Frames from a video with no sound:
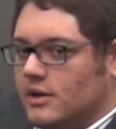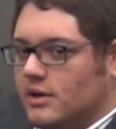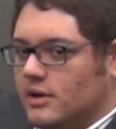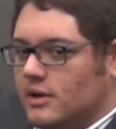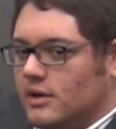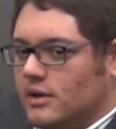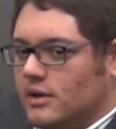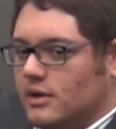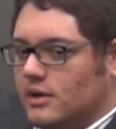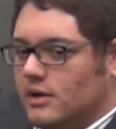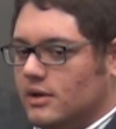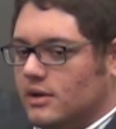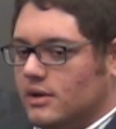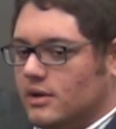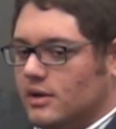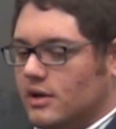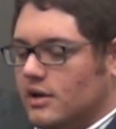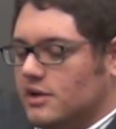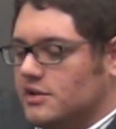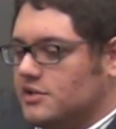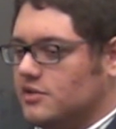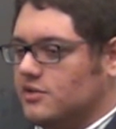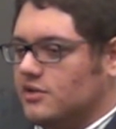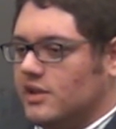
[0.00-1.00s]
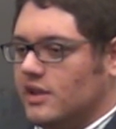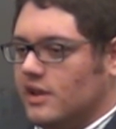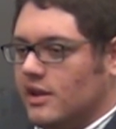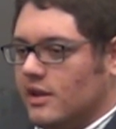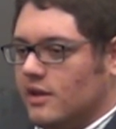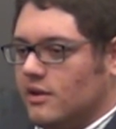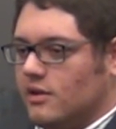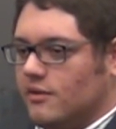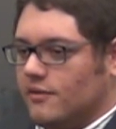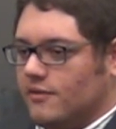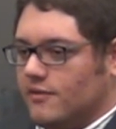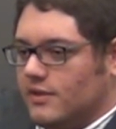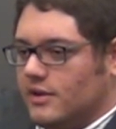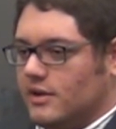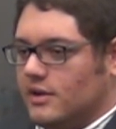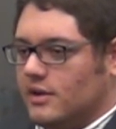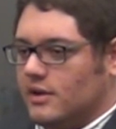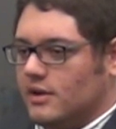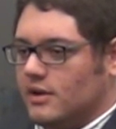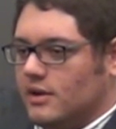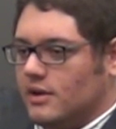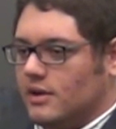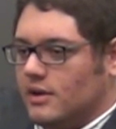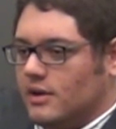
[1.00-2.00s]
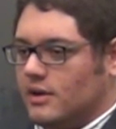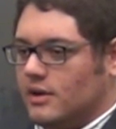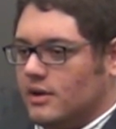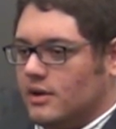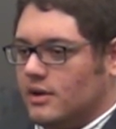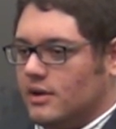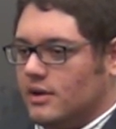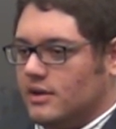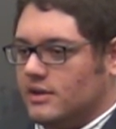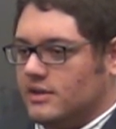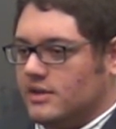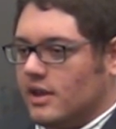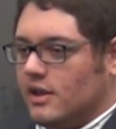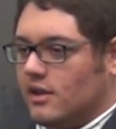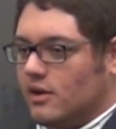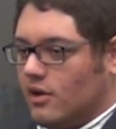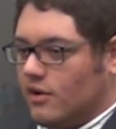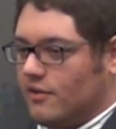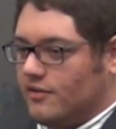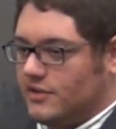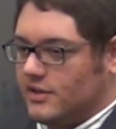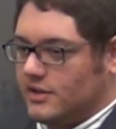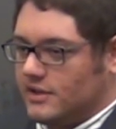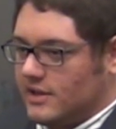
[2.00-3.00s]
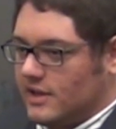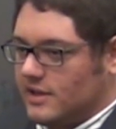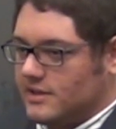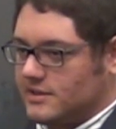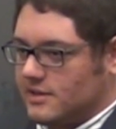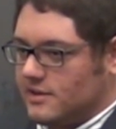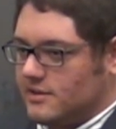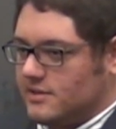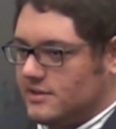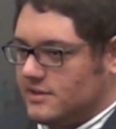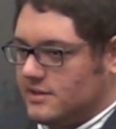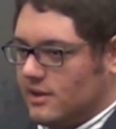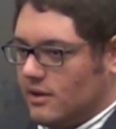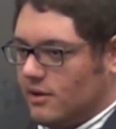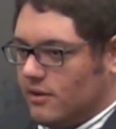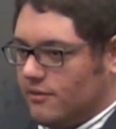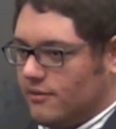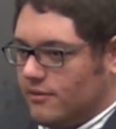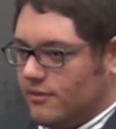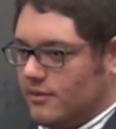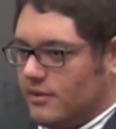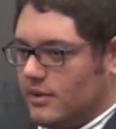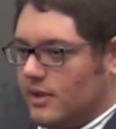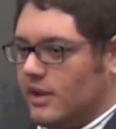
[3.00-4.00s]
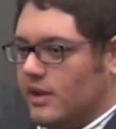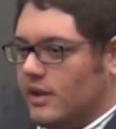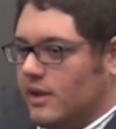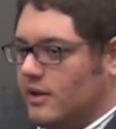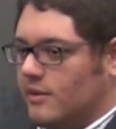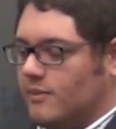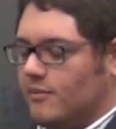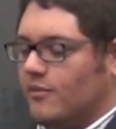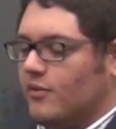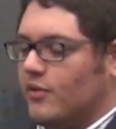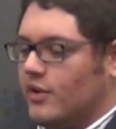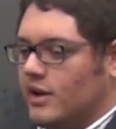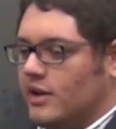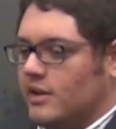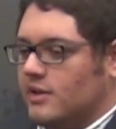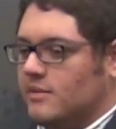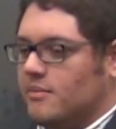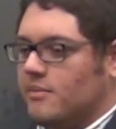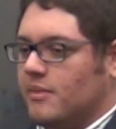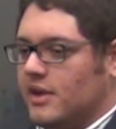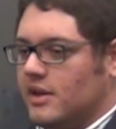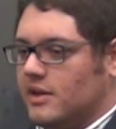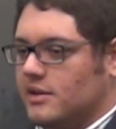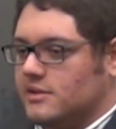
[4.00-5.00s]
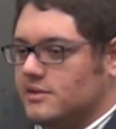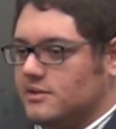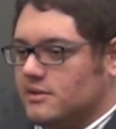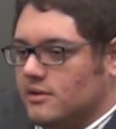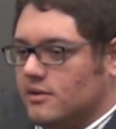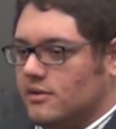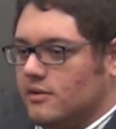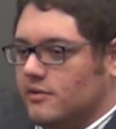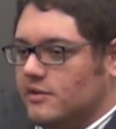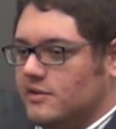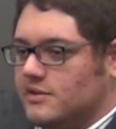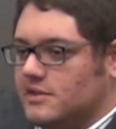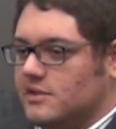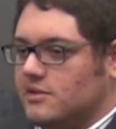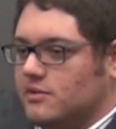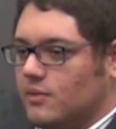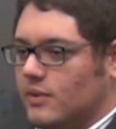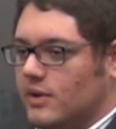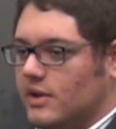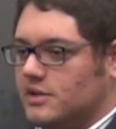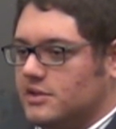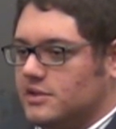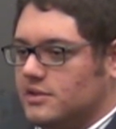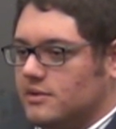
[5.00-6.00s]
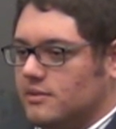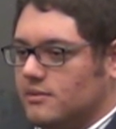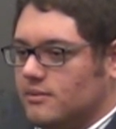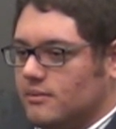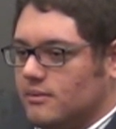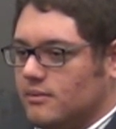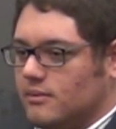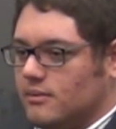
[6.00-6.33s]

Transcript: uh, until the end of the day of the task itself. It really depends on the situation